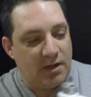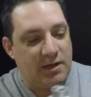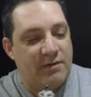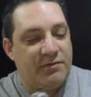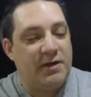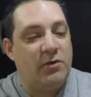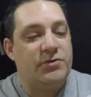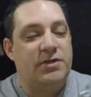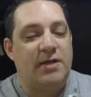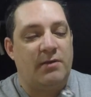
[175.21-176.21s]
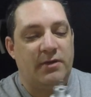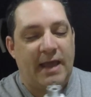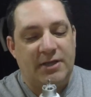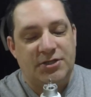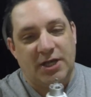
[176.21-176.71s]
The other thing they've also done on the
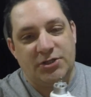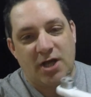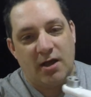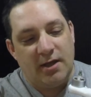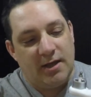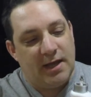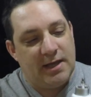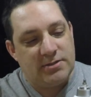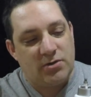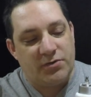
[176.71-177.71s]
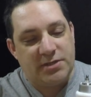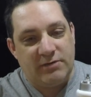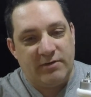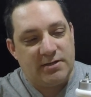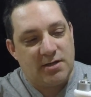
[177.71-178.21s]
game changer is obviously
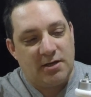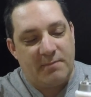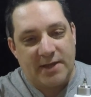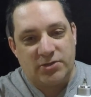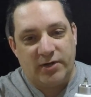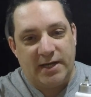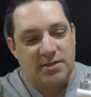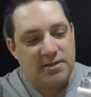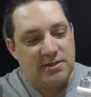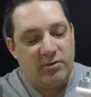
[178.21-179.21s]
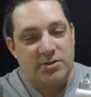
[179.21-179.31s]
redesign the battery, so it's still a